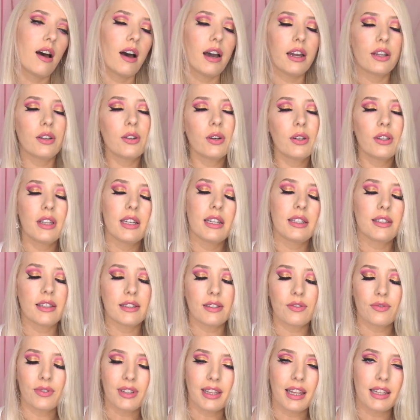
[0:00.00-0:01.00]
I know that it
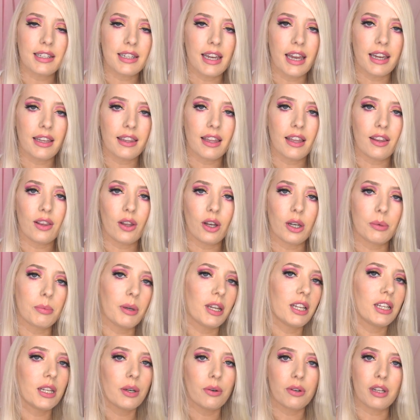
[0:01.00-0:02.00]
doesn't really take that long,
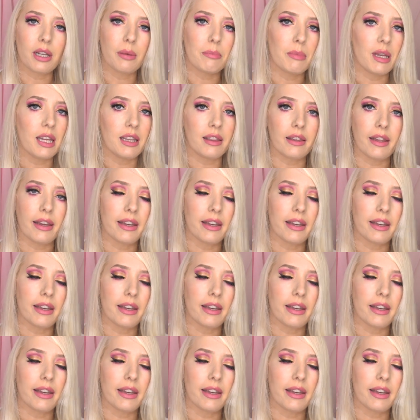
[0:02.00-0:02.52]
but you know what I mean,